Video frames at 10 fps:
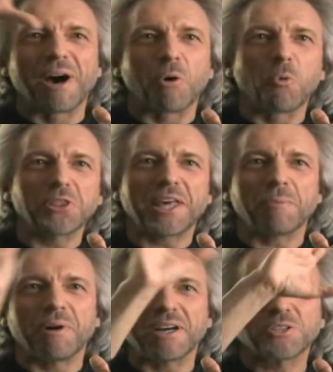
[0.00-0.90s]
about what
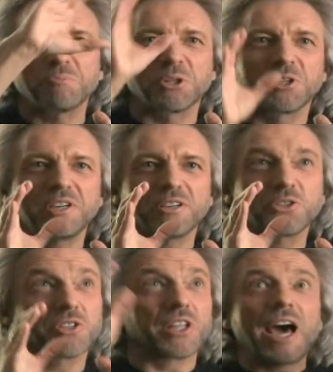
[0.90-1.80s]
that possibility
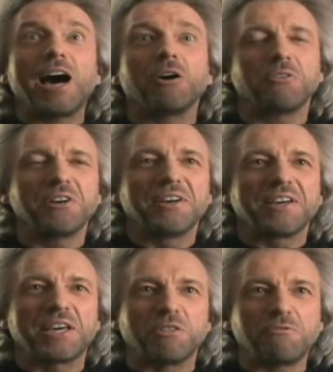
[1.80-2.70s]
is, then how
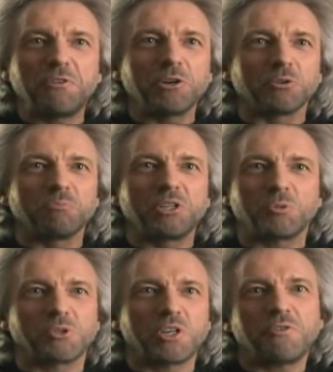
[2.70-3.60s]
can the field be
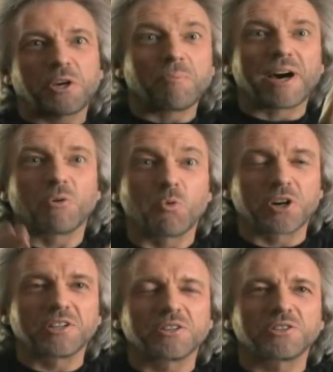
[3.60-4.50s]
specific about
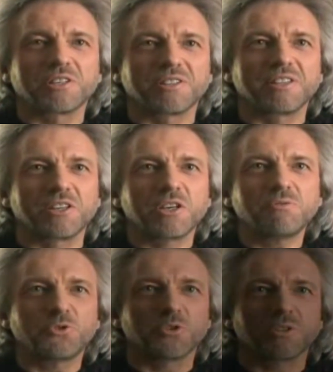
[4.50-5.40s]
what it is that it gives